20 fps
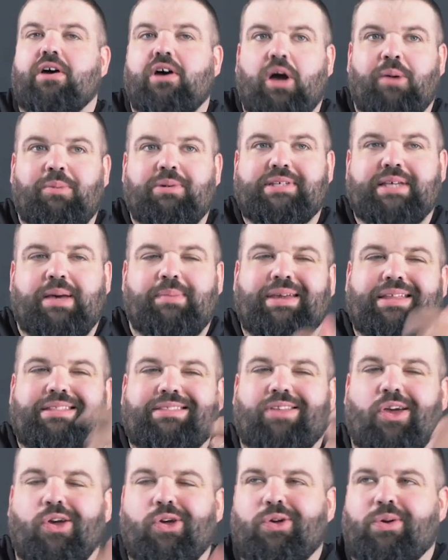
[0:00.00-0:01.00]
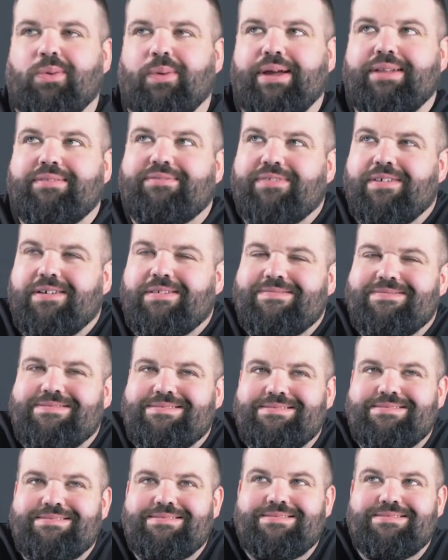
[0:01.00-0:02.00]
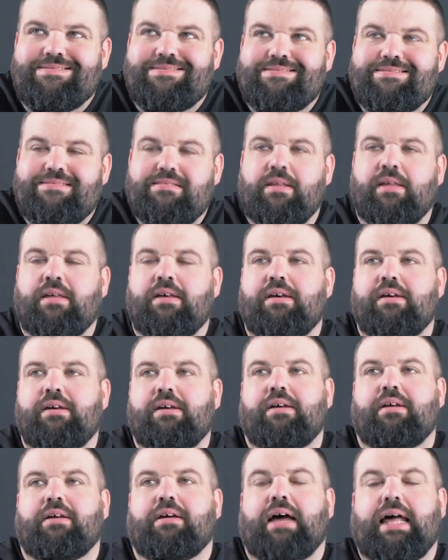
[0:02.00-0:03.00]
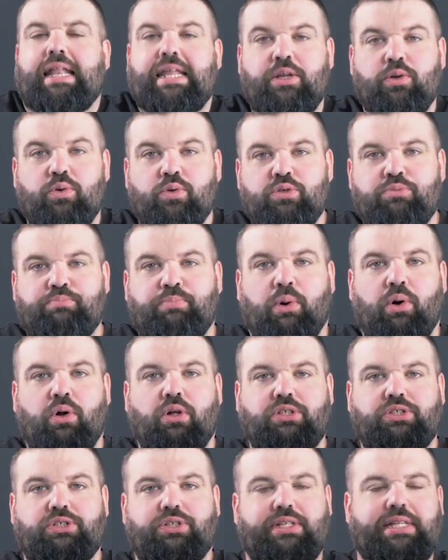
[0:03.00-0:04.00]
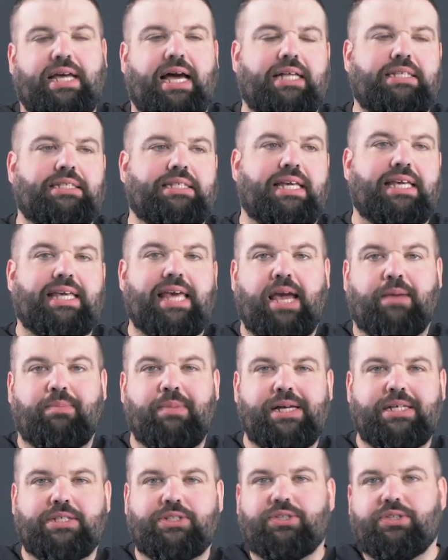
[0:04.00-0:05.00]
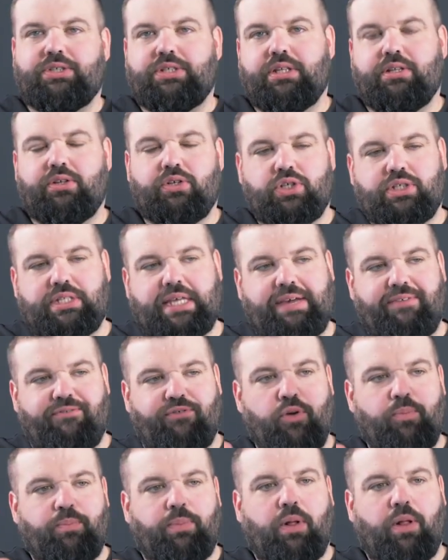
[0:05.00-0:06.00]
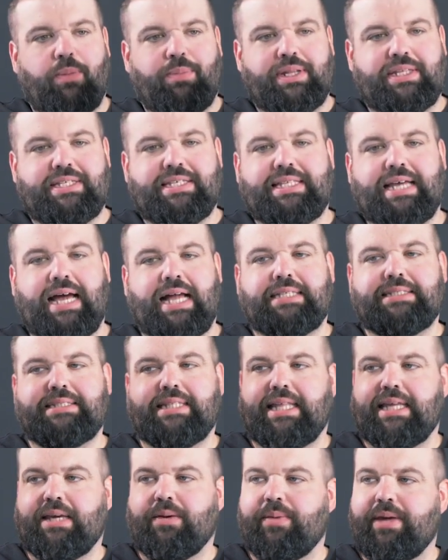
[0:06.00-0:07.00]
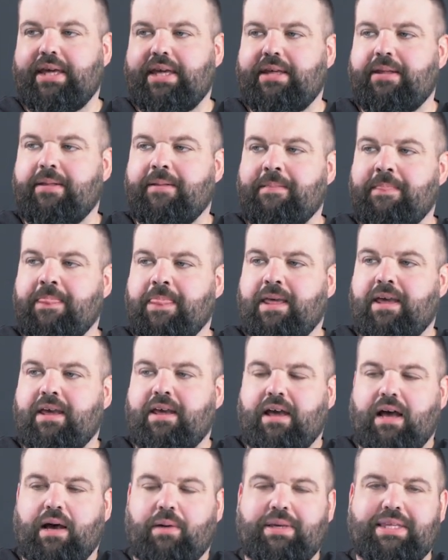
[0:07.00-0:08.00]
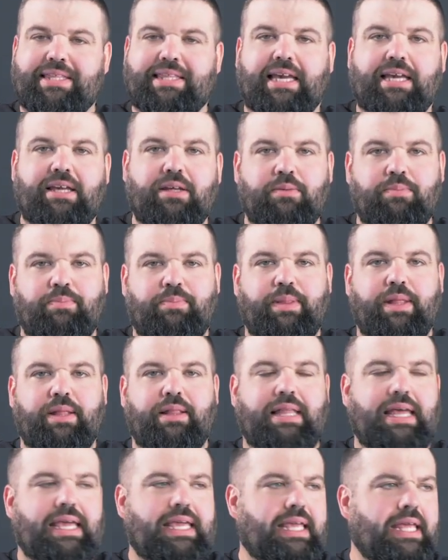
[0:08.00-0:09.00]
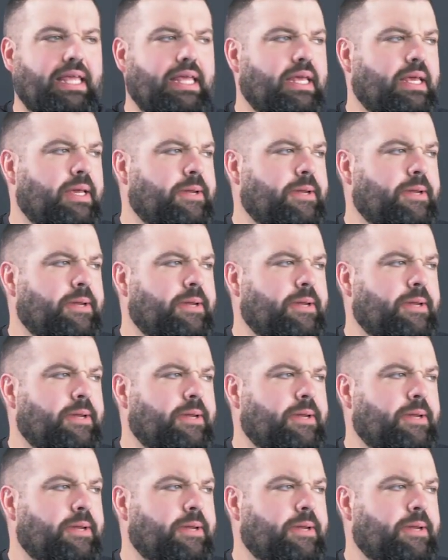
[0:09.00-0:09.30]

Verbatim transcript: How much that, mate? Two quid. Fucking and he knows balls that are attached like Kickmasters. They're just like a football, but it's attached to like a wee, a wee thing that like